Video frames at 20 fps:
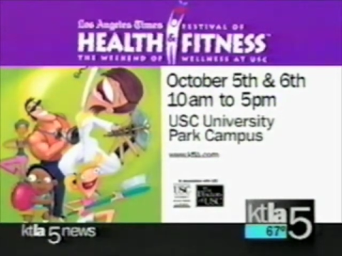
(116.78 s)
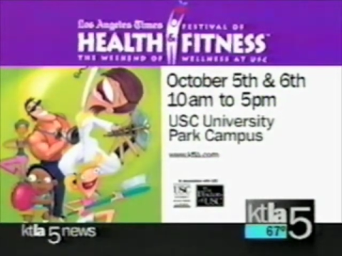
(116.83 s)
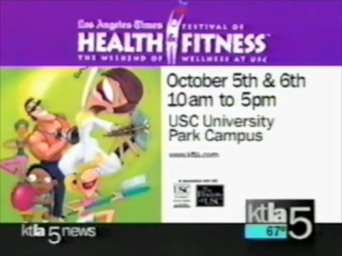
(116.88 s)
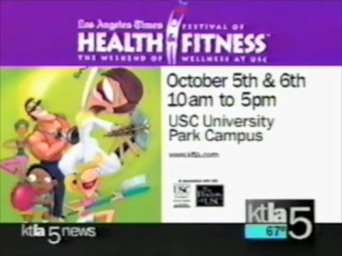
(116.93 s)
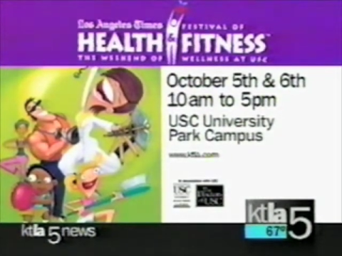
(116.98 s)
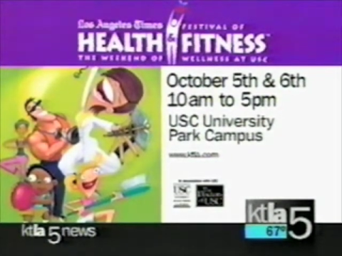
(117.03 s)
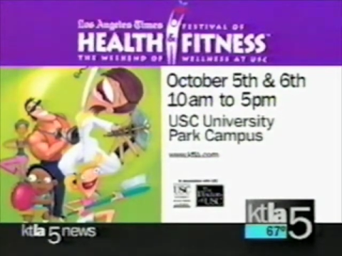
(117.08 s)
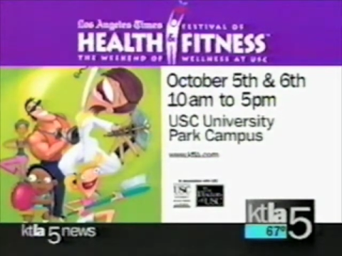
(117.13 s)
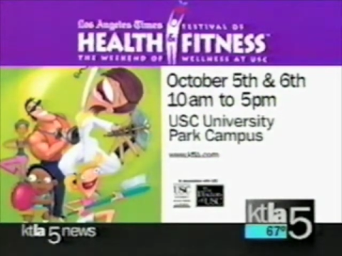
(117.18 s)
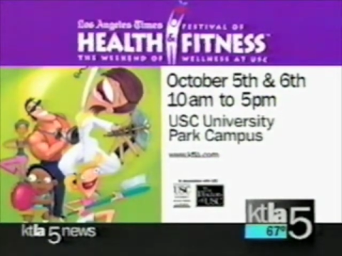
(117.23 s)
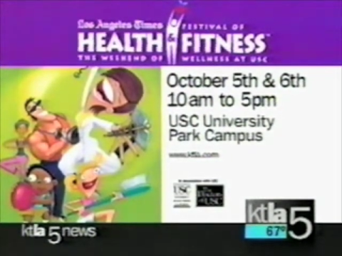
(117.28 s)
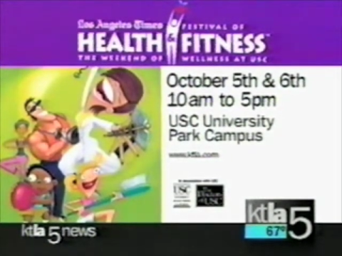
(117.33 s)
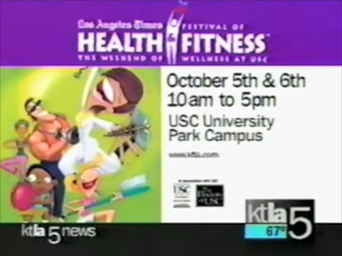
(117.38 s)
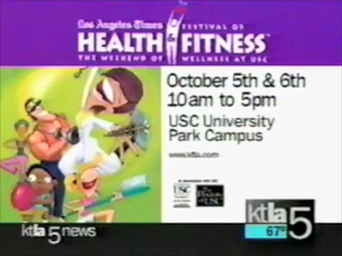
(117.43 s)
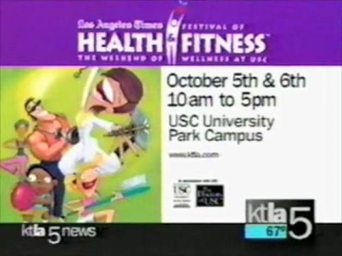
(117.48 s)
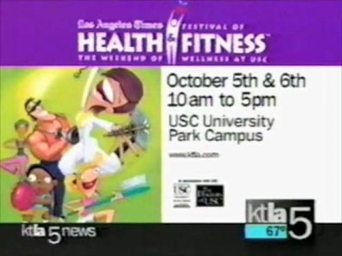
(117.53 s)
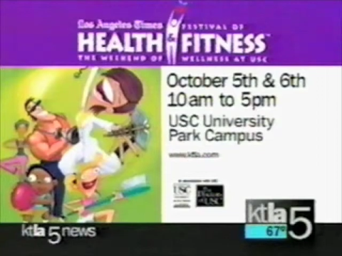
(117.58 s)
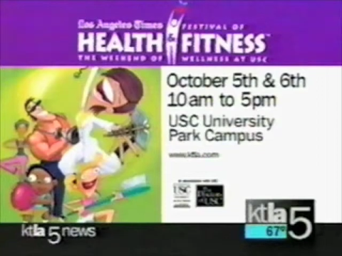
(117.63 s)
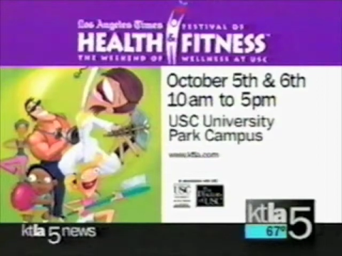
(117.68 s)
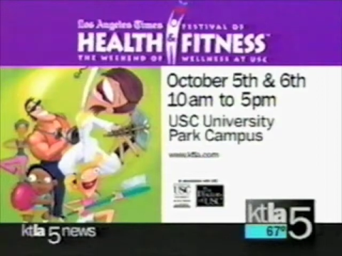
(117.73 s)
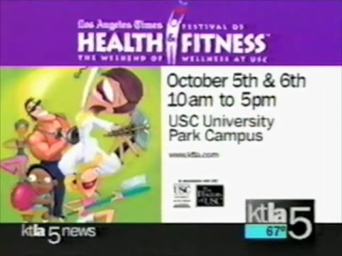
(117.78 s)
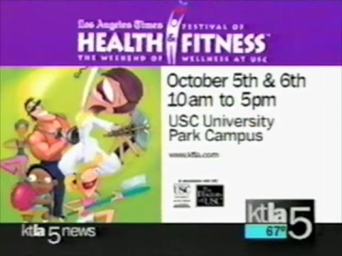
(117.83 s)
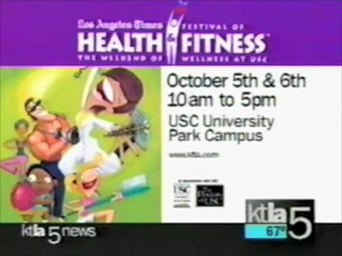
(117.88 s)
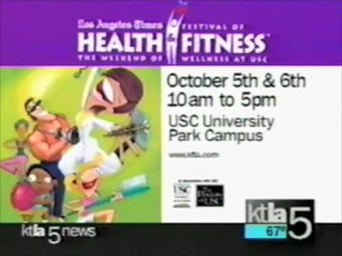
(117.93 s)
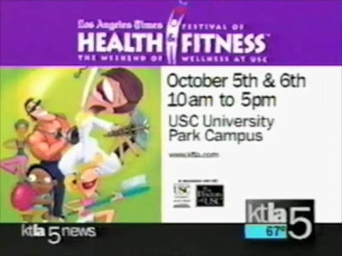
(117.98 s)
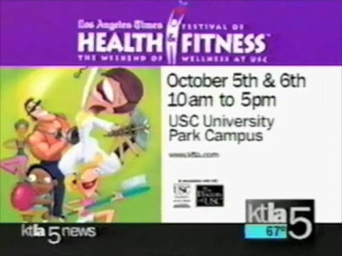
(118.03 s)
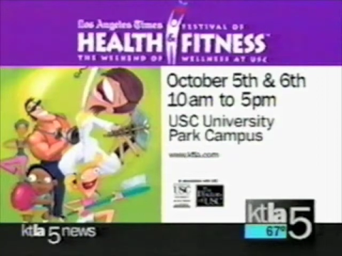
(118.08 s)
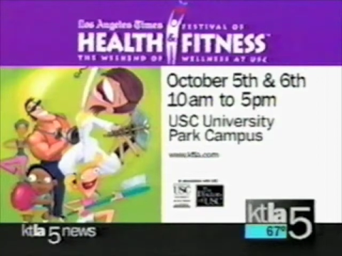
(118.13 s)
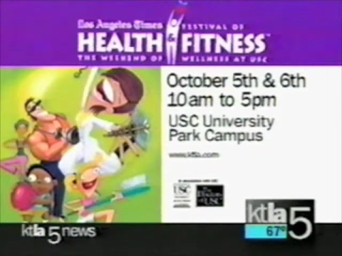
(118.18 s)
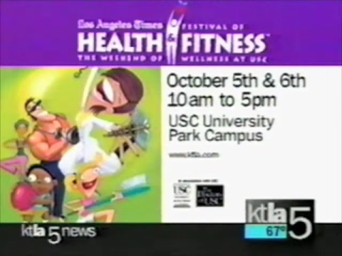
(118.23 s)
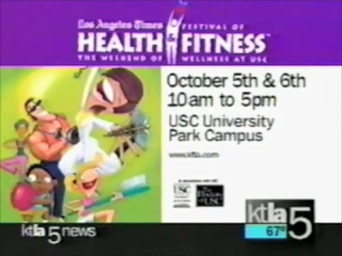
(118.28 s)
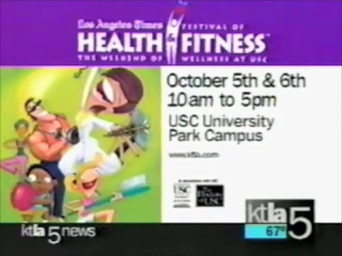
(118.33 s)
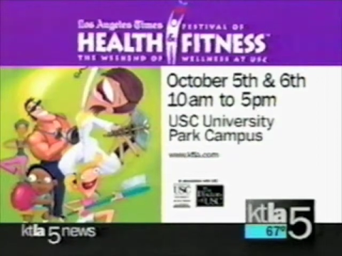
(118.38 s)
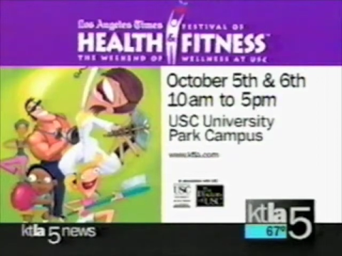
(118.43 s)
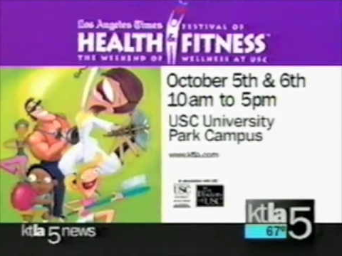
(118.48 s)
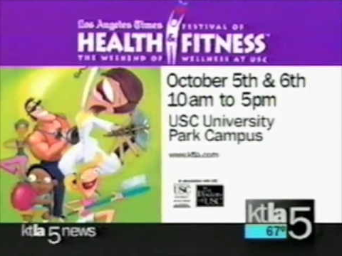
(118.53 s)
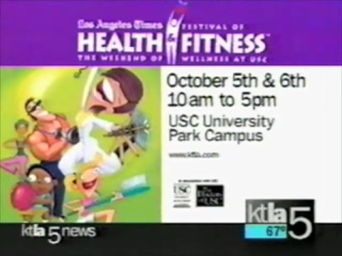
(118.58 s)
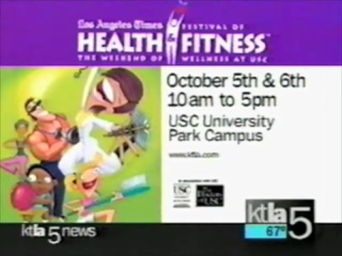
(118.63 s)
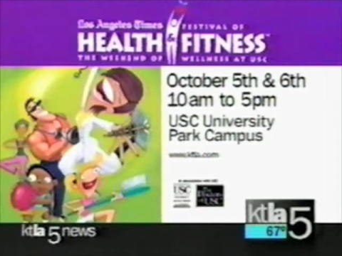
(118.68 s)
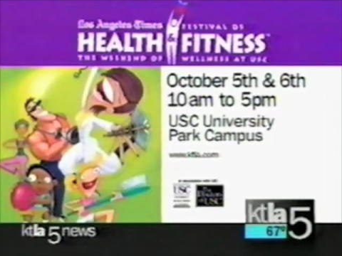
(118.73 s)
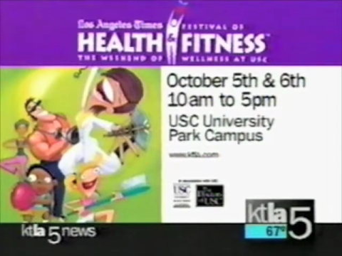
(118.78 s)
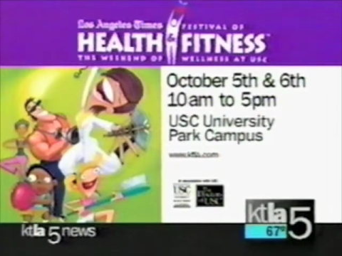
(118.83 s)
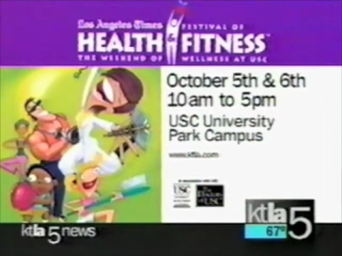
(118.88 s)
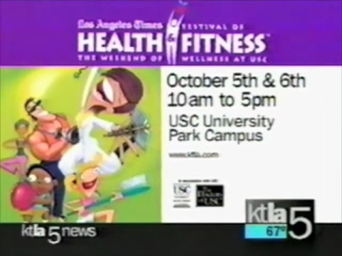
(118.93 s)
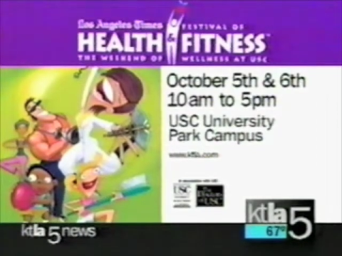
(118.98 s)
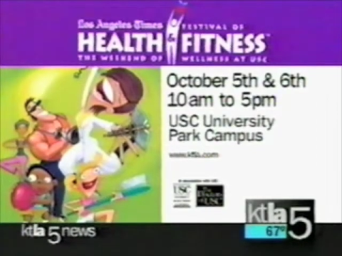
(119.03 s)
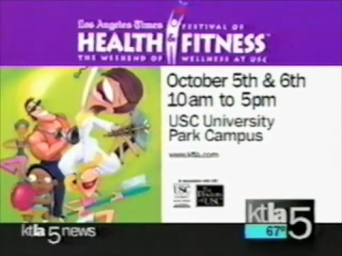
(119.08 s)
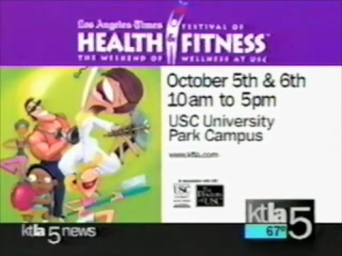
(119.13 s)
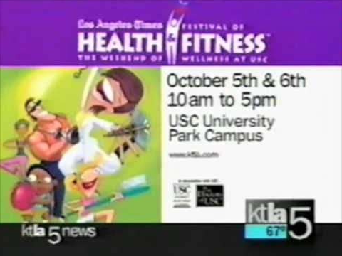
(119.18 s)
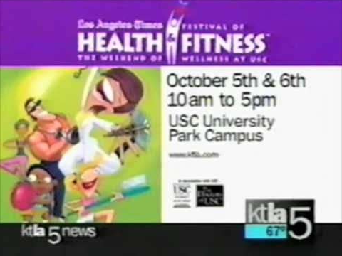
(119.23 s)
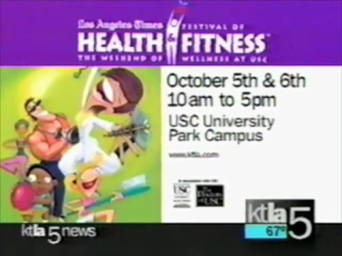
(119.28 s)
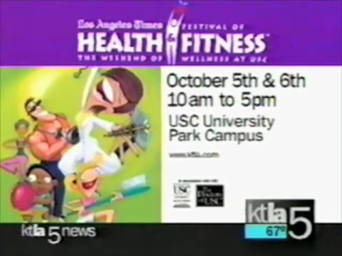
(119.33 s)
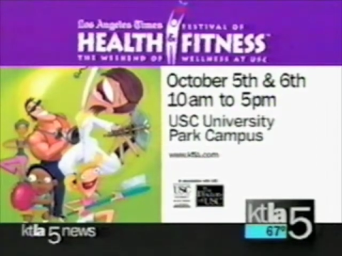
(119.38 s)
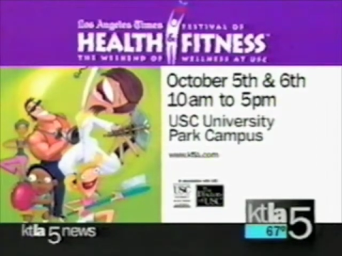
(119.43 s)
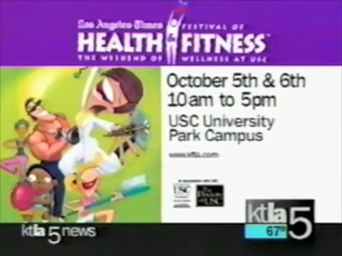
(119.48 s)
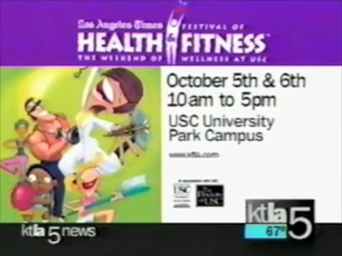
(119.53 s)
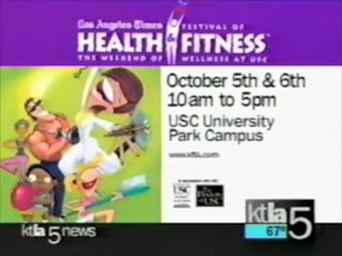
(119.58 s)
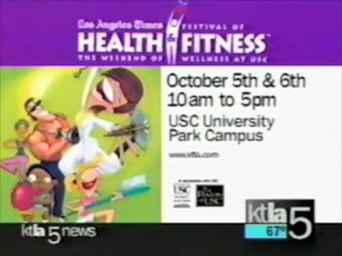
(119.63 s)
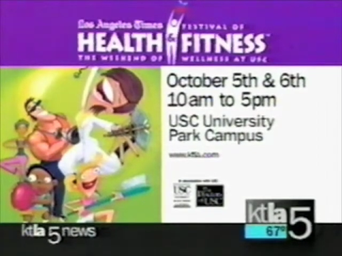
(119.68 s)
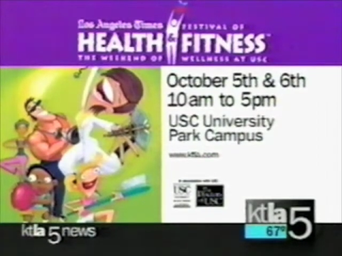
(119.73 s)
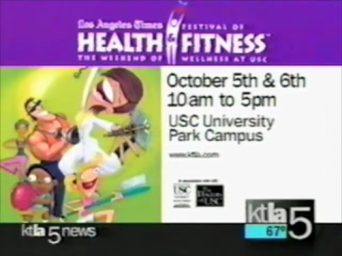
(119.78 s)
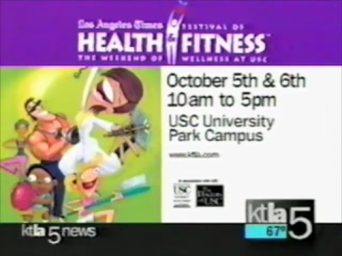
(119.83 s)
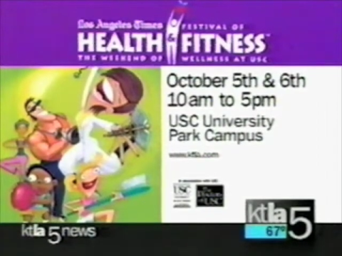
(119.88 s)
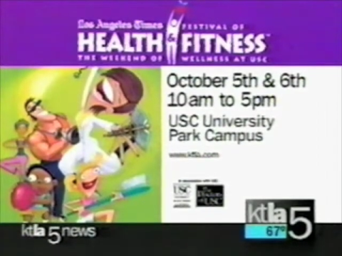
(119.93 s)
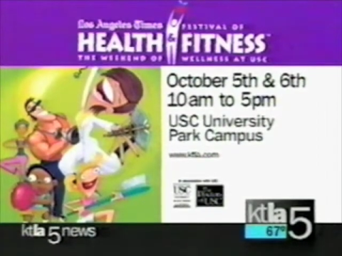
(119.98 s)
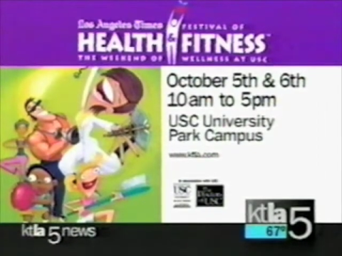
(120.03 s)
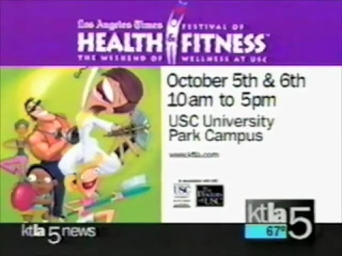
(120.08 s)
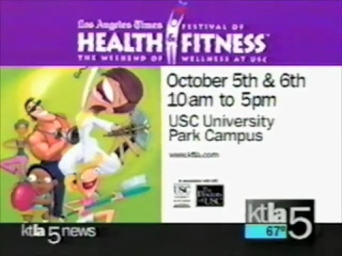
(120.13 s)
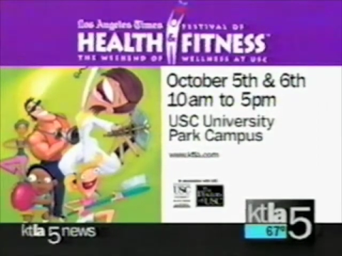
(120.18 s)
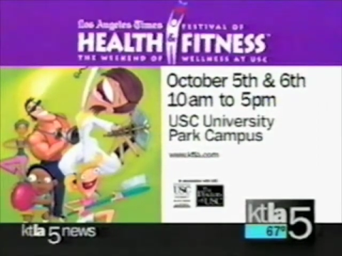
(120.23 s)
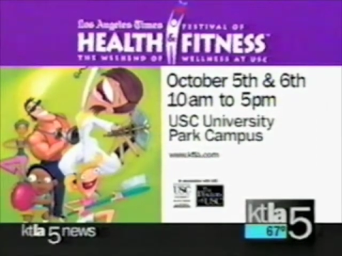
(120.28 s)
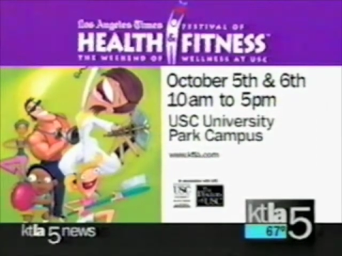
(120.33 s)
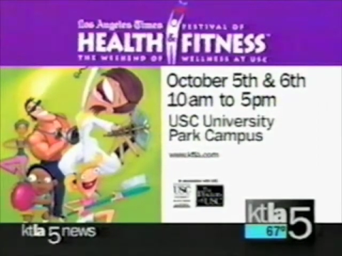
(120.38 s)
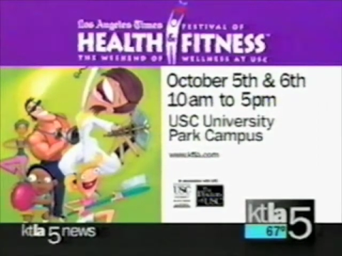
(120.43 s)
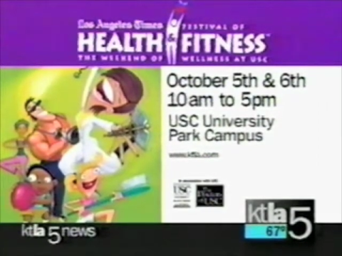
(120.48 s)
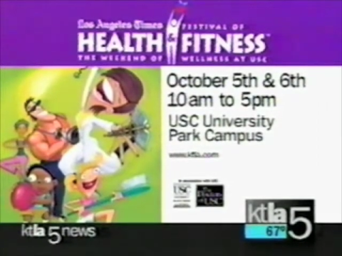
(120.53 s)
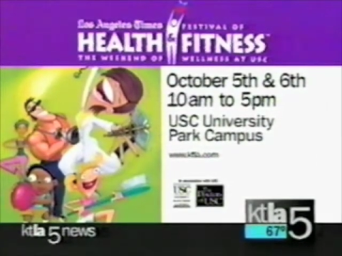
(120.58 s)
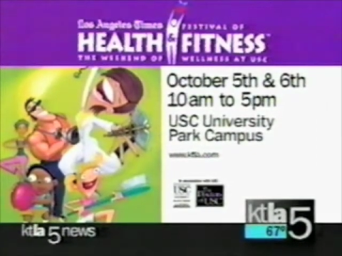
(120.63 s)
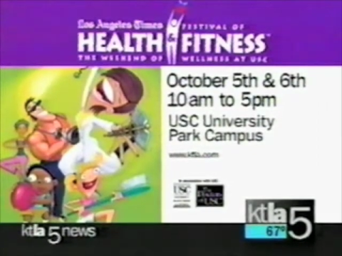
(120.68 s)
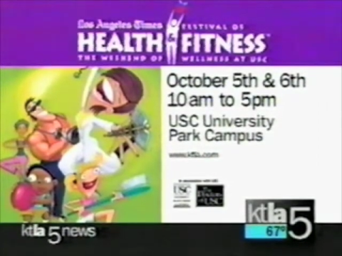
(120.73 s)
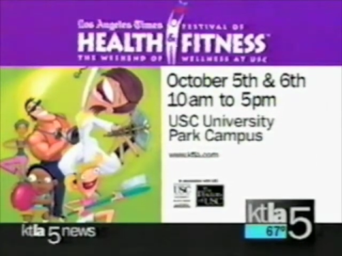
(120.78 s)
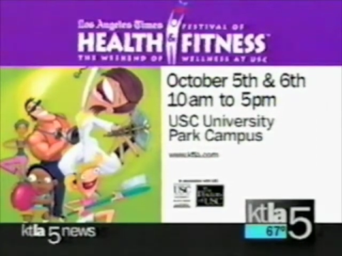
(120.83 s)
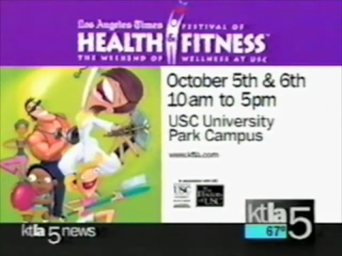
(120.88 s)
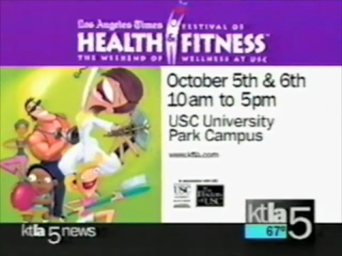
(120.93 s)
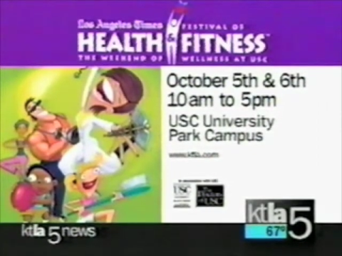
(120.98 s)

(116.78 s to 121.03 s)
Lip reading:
[unreadable: no face in view]